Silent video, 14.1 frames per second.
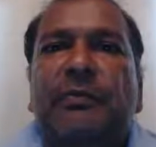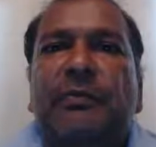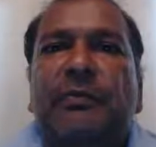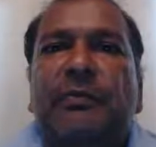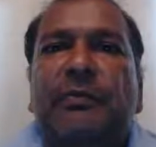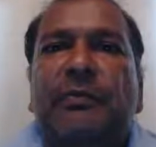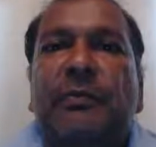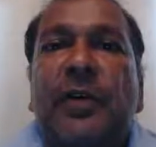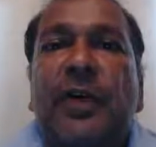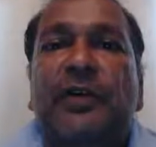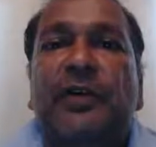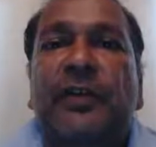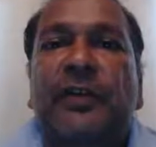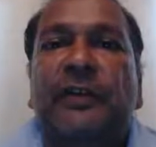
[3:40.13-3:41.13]

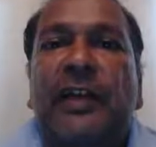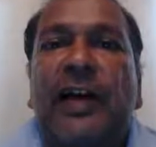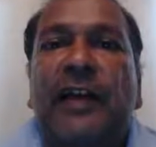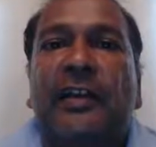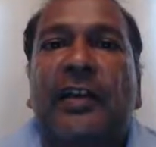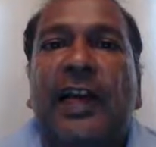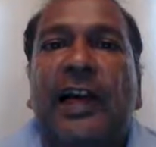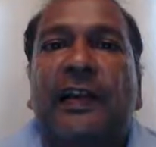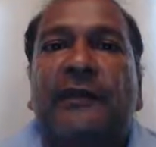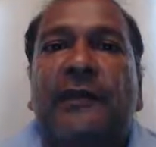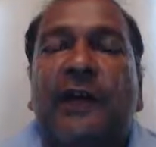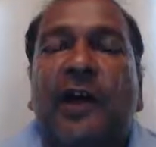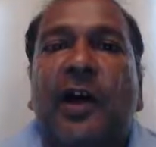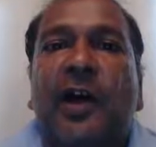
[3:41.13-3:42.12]
most of our life
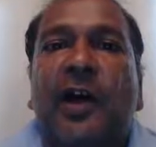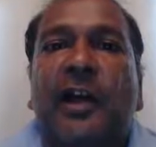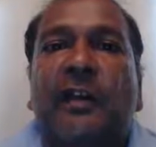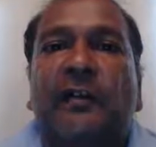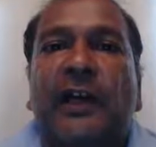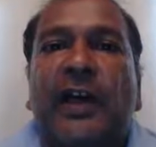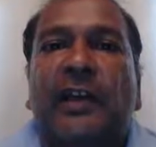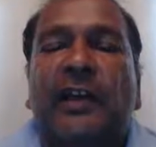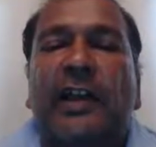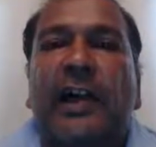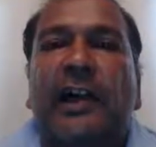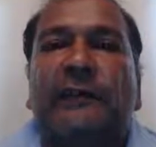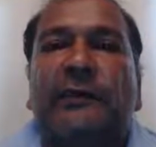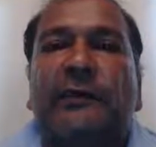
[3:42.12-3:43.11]
or all of our
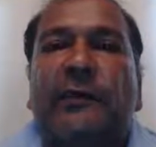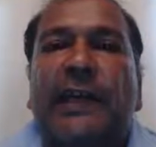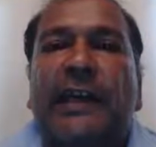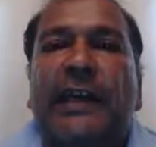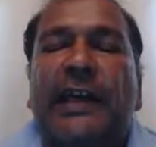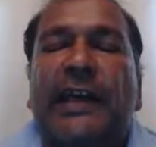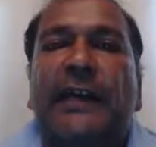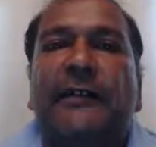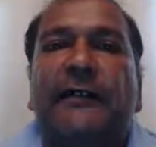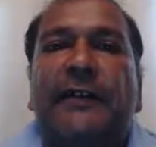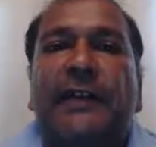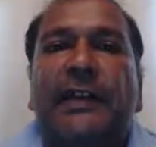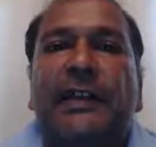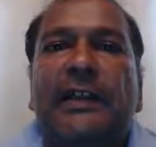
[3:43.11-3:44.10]
life, we have
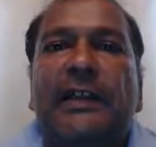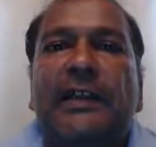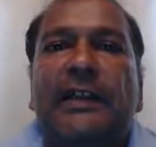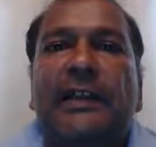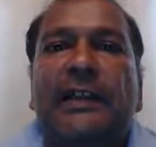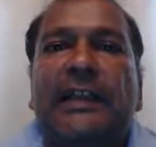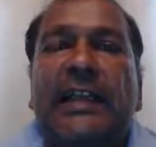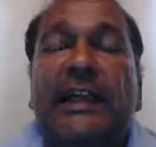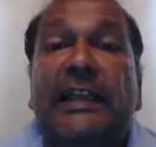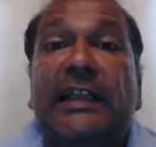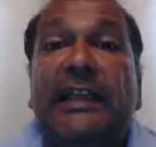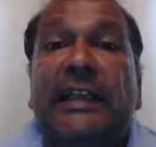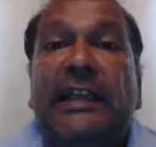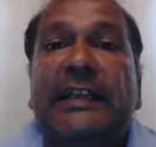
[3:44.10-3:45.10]
done
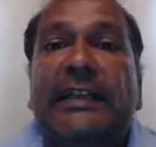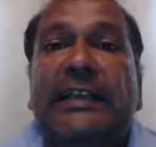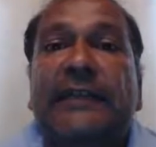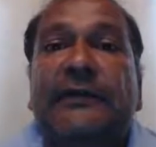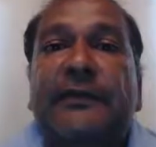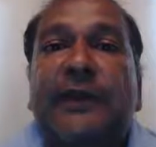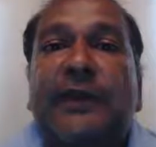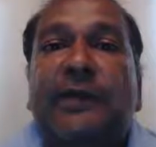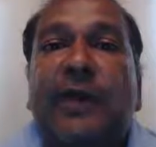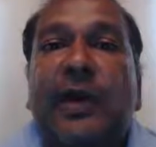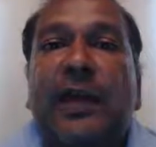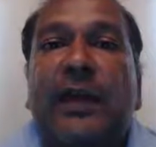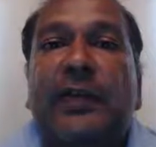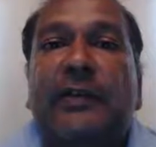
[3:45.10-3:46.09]
it a different
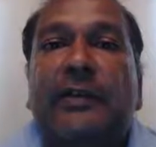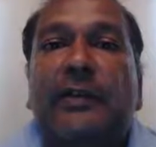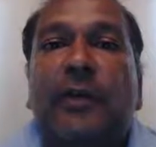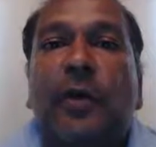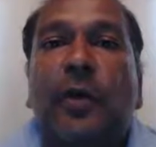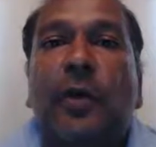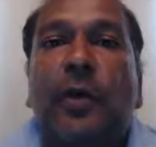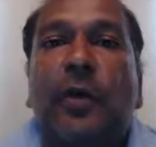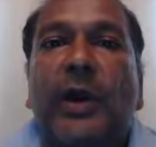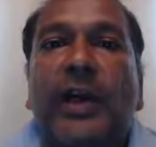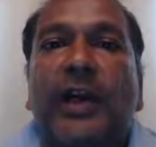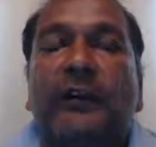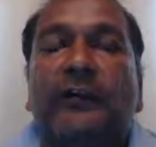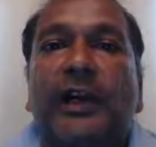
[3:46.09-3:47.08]
way, or we
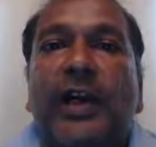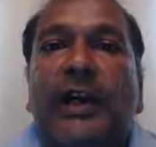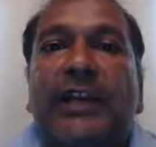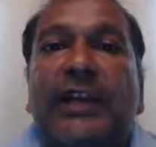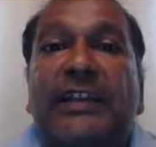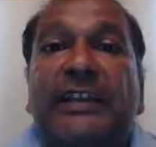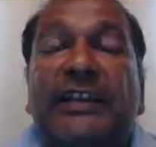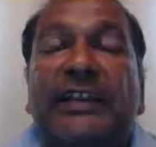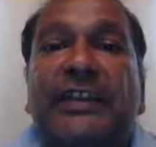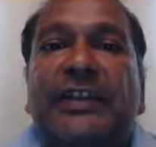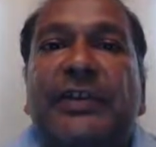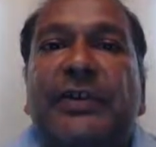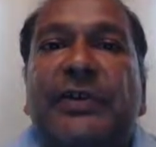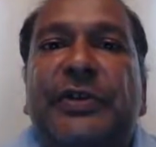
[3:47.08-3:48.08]
have not
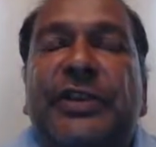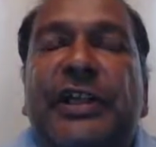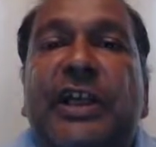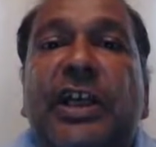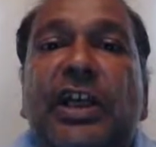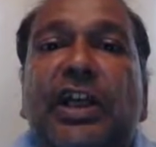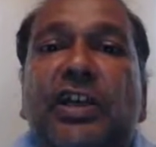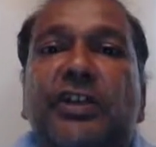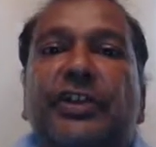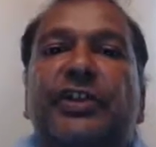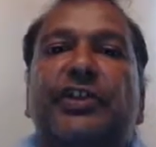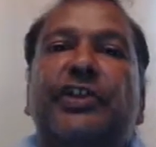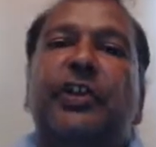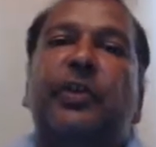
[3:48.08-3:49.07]
continued
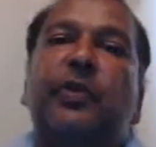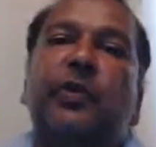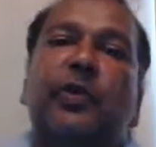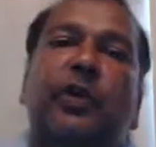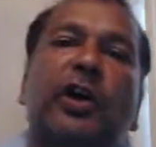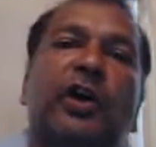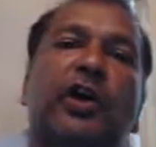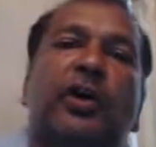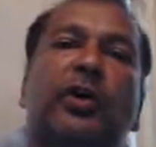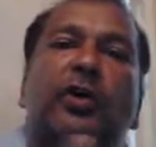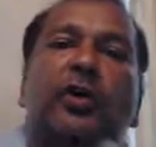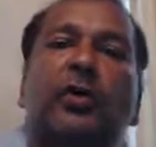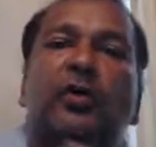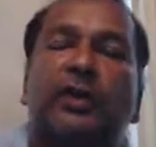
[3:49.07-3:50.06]
to
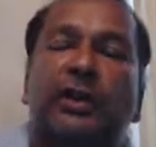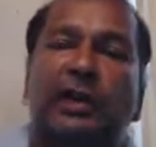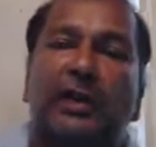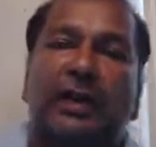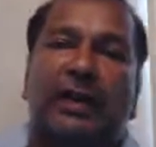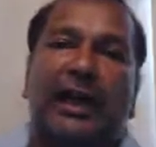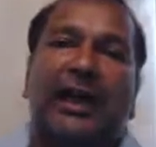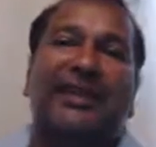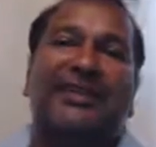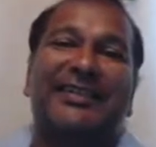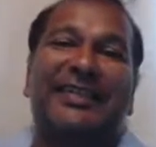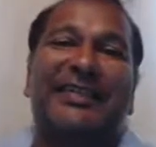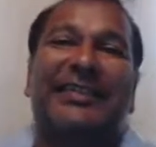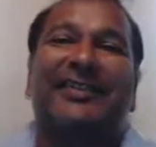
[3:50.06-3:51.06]
grow our
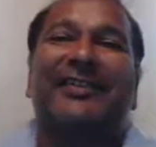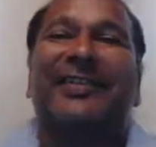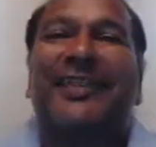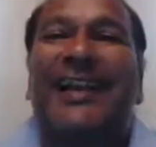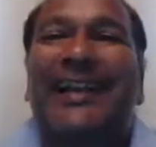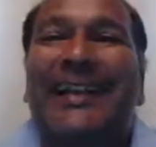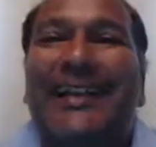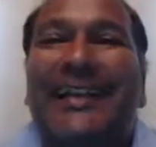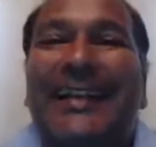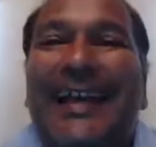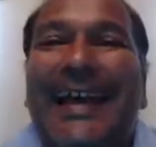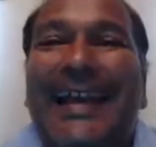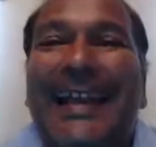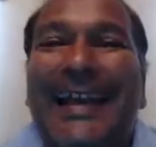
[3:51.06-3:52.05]
skill set in
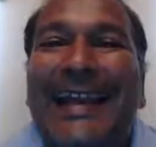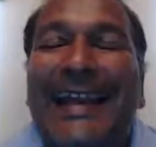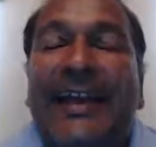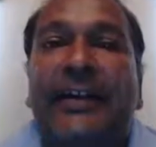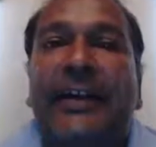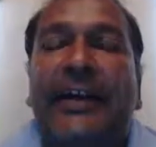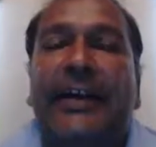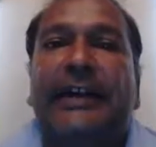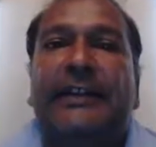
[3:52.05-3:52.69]
that area.